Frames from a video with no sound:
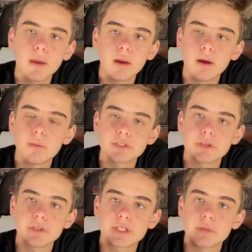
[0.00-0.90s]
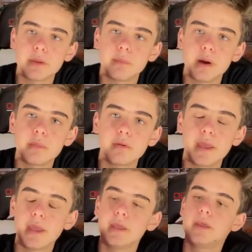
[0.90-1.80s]
so it's gonna be a
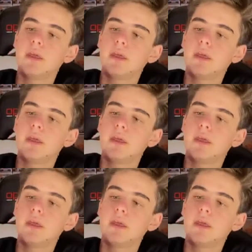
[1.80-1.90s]
bobblehead.